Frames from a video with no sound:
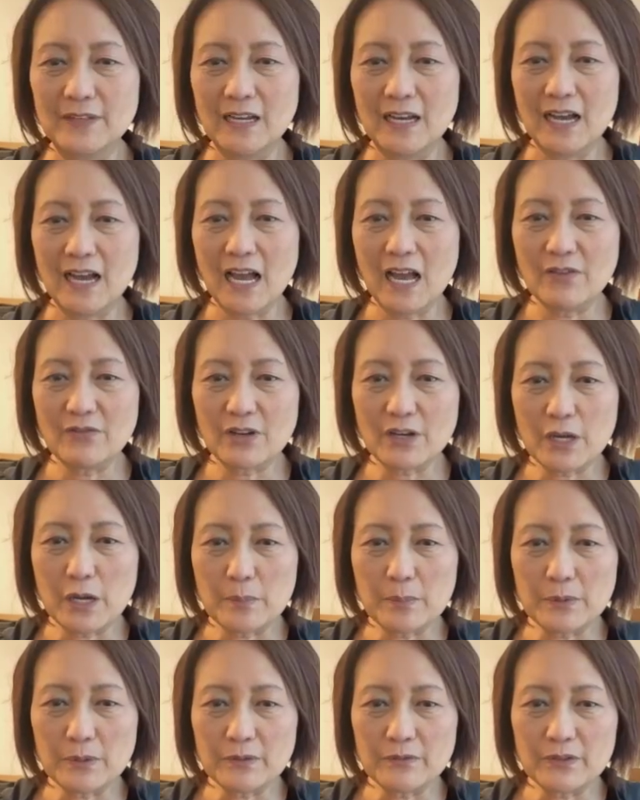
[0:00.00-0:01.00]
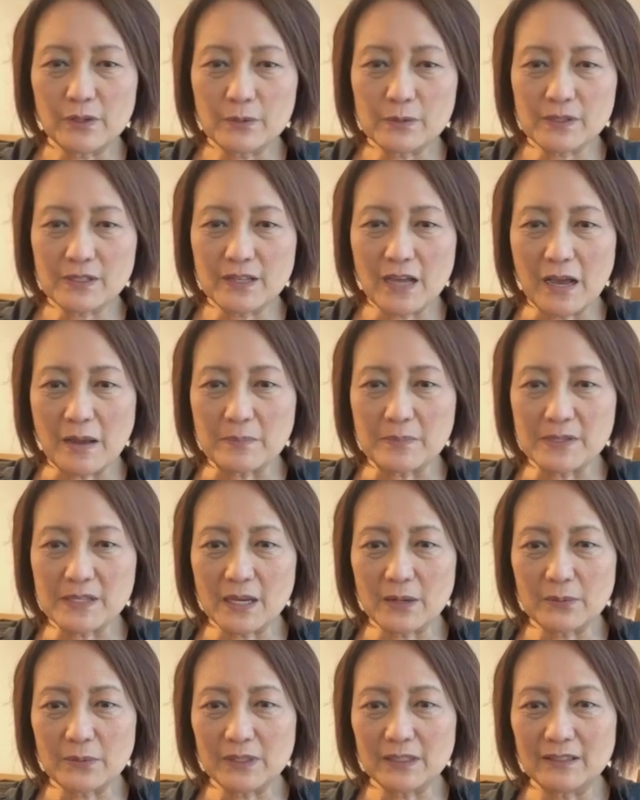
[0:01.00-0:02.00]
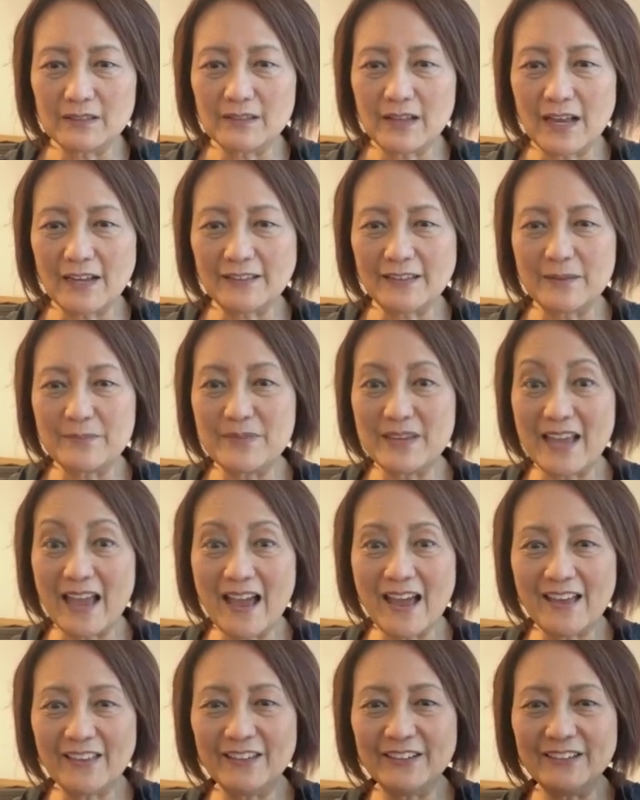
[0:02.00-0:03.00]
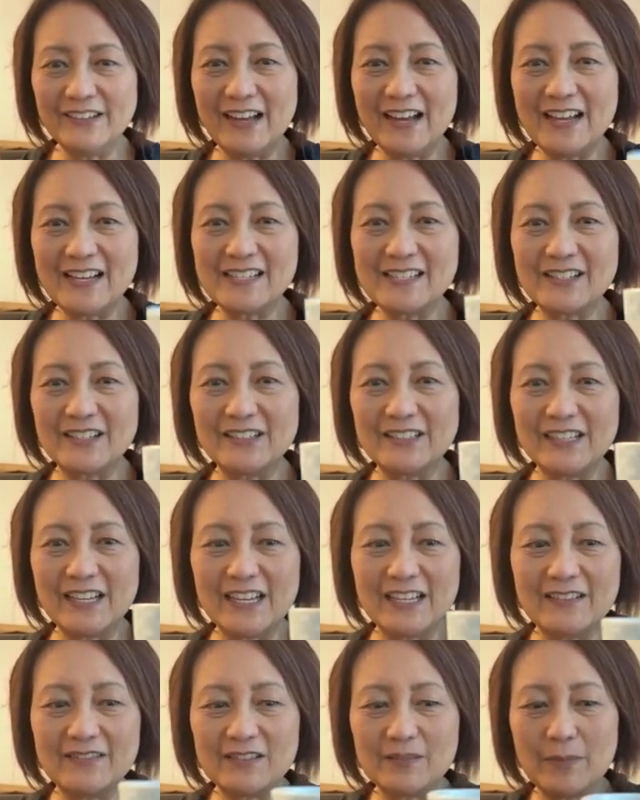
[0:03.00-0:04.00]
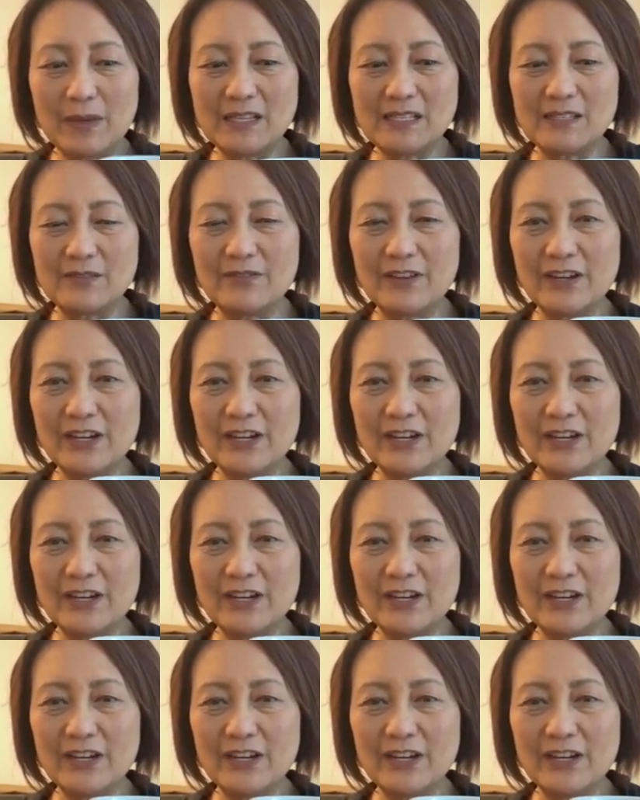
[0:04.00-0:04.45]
I have a couple of those cups. I really like them. Yeah, they're nice, aren't they? It makes it very